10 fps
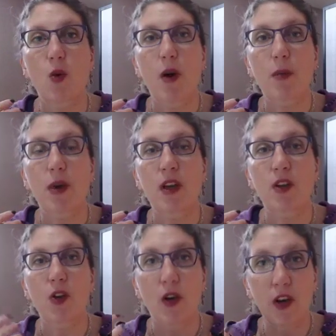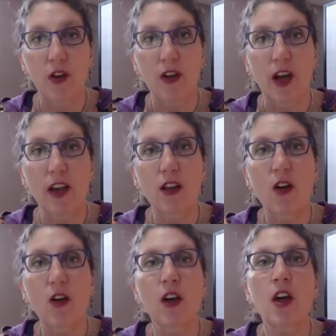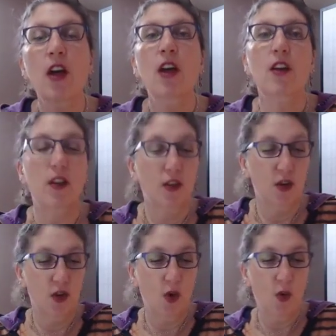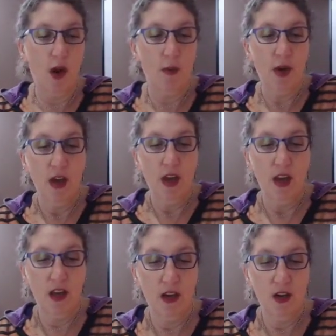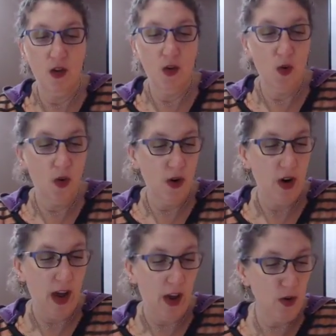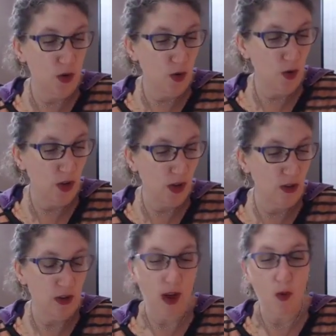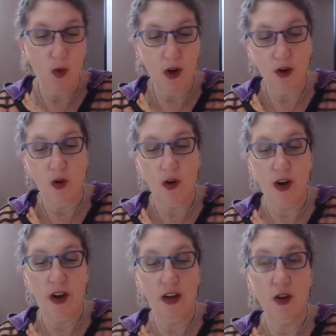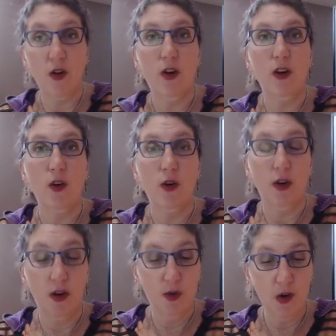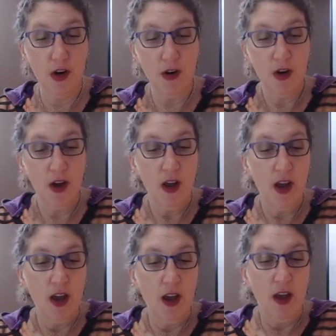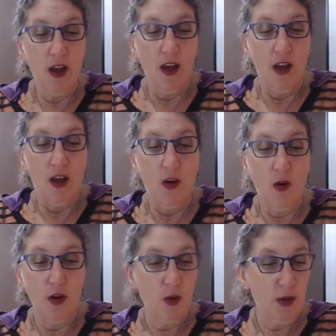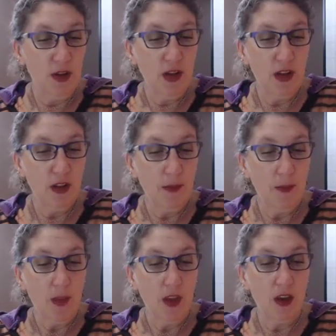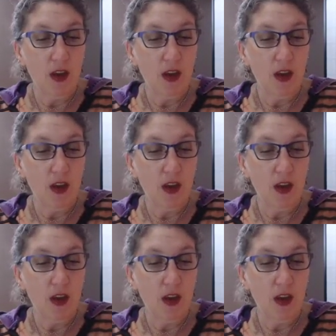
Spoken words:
show up in your inner dialogue? Does it show up in your how you do things at work or in your career or your business?